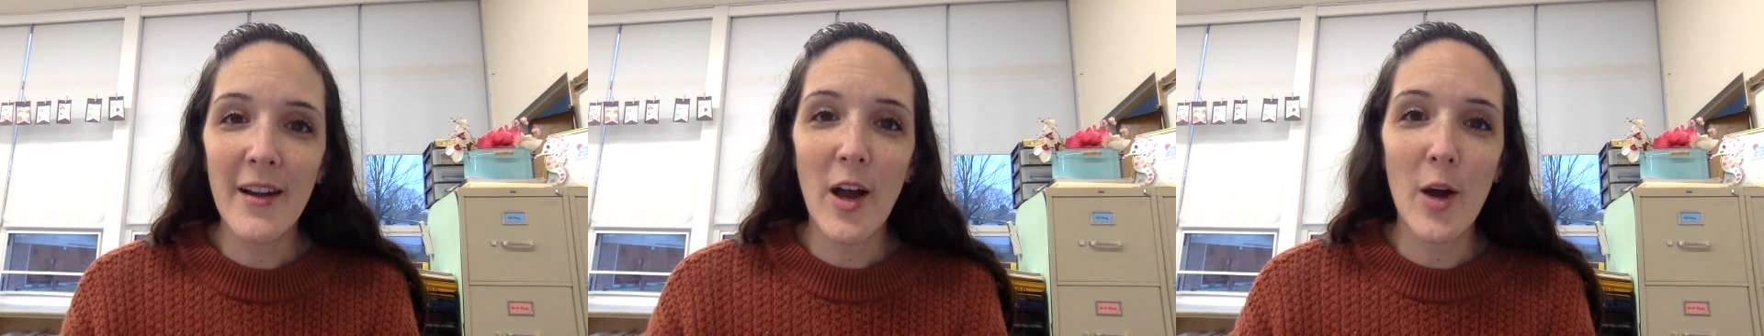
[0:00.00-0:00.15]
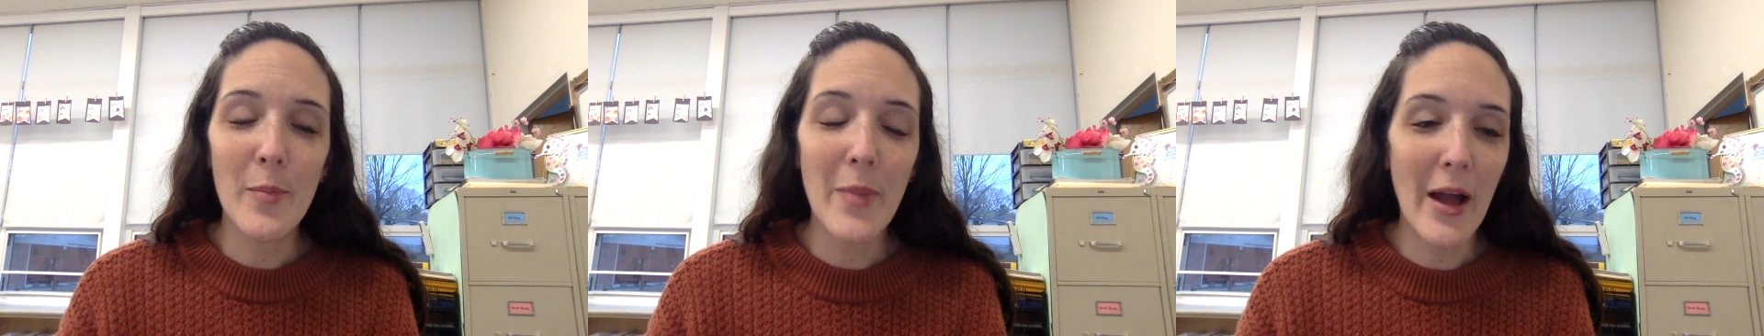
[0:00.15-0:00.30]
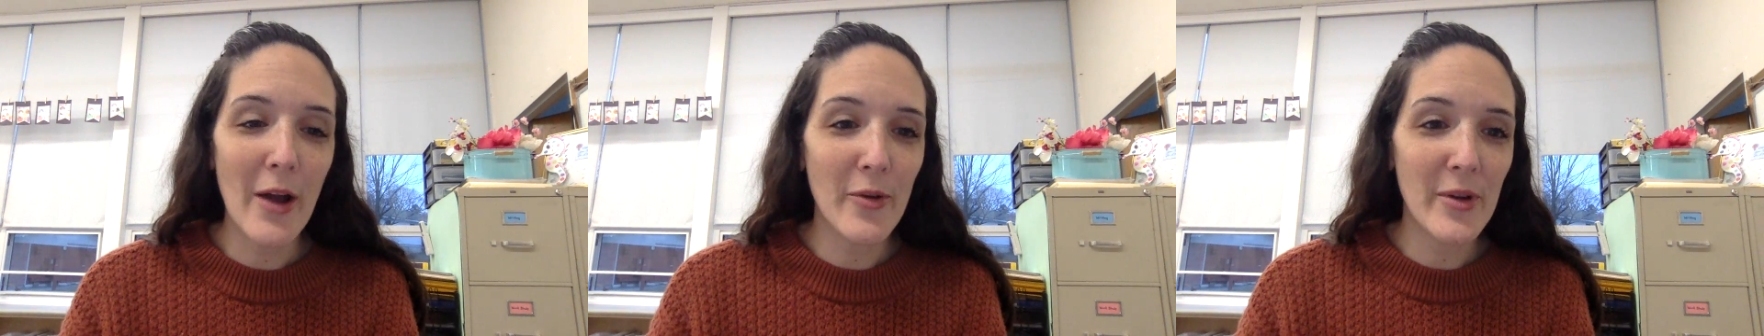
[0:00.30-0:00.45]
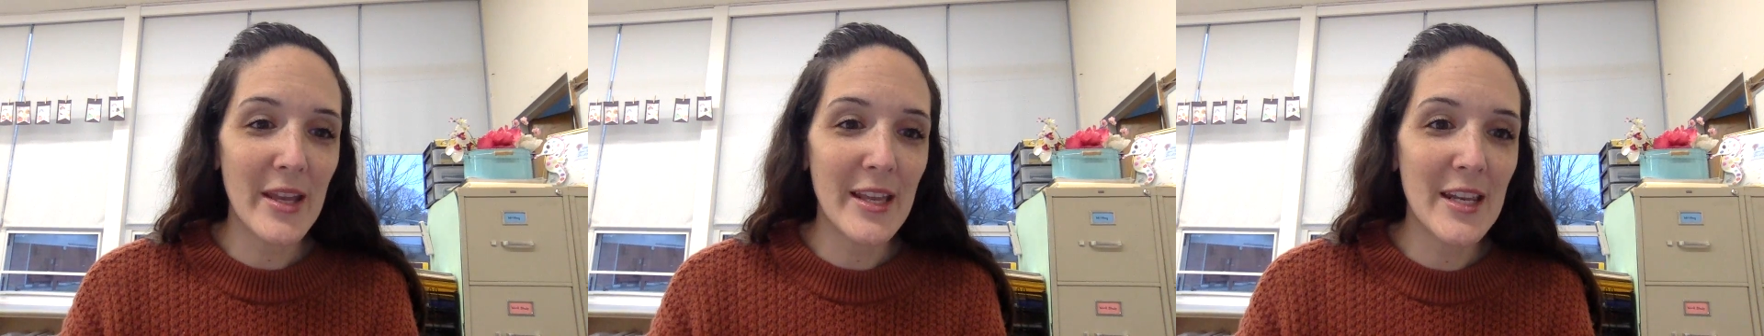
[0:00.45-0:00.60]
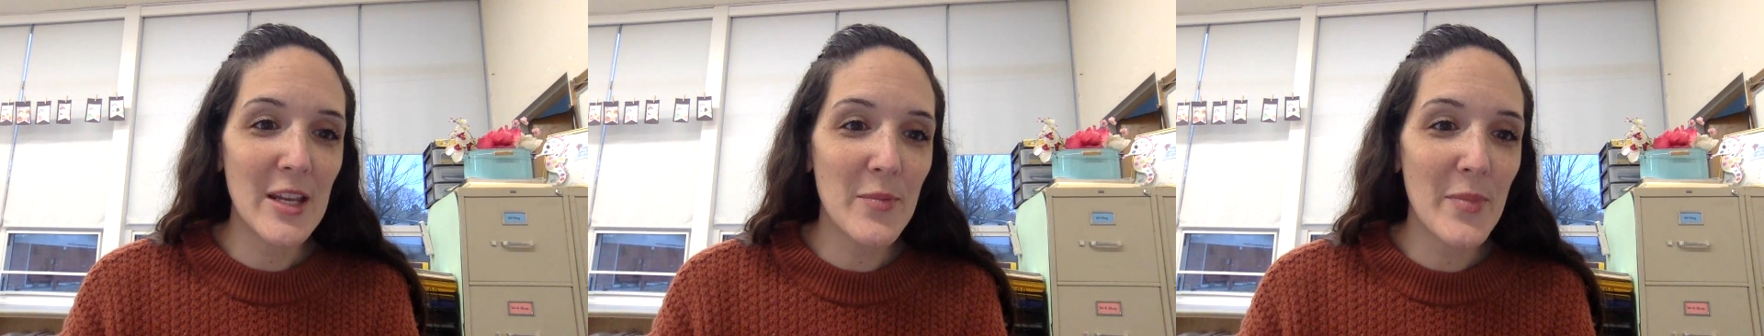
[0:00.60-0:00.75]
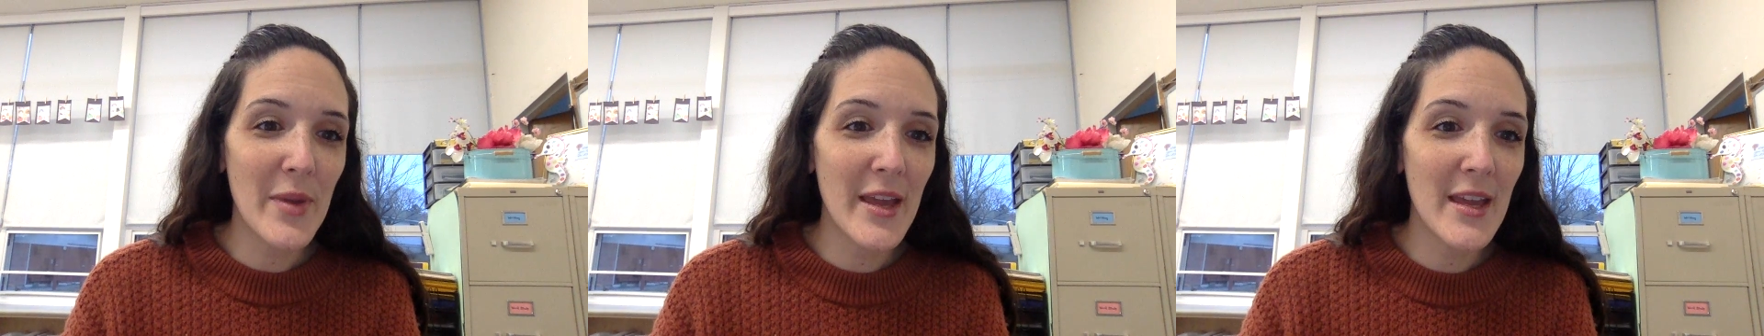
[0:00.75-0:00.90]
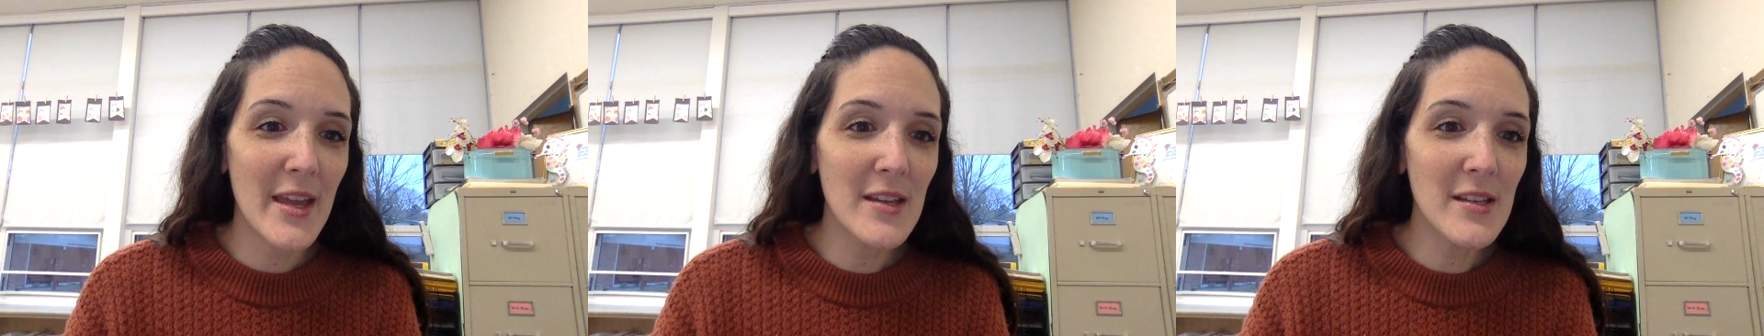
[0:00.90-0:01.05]
about guinea
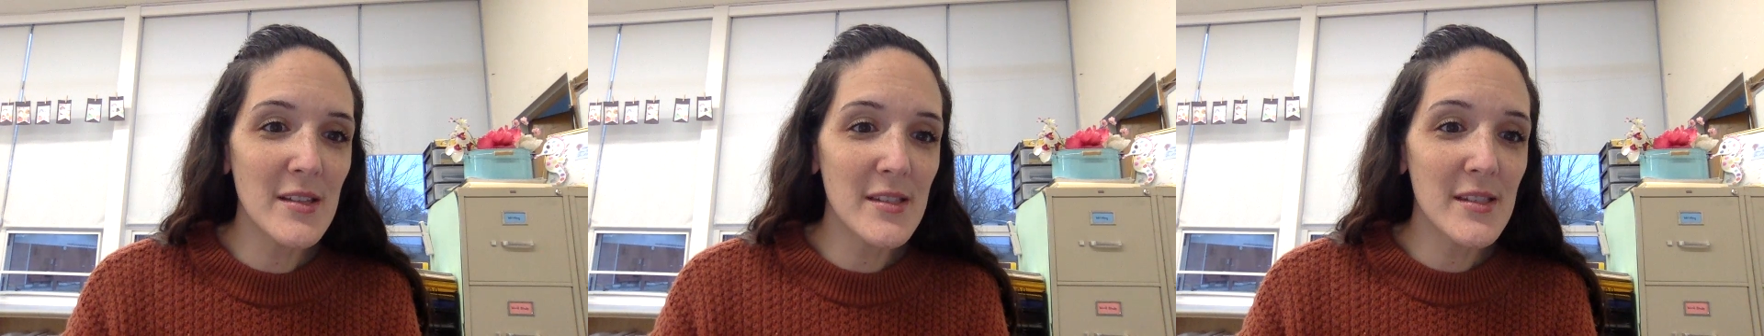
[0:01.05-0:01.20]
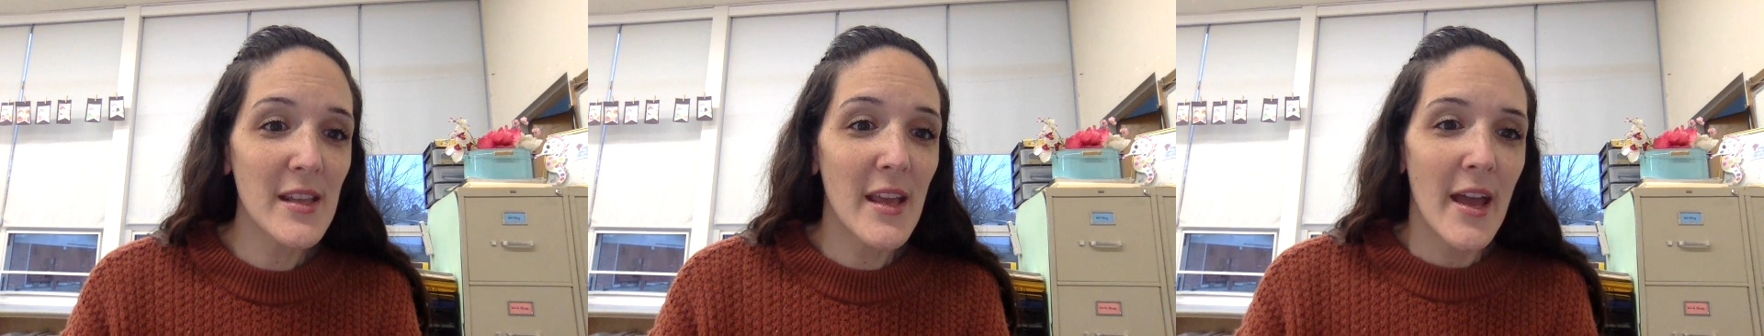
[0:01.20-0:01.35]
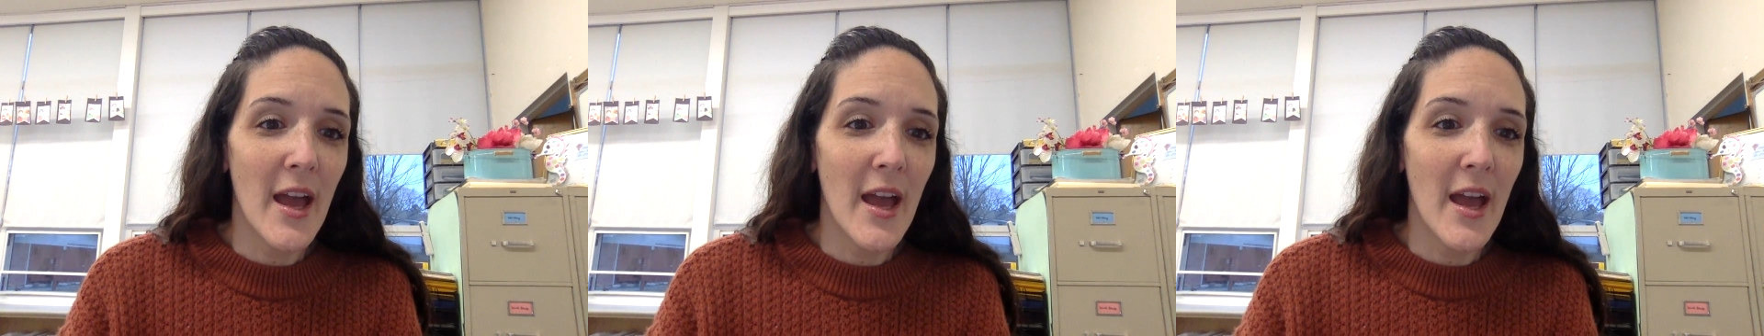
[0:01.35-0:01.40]
pigs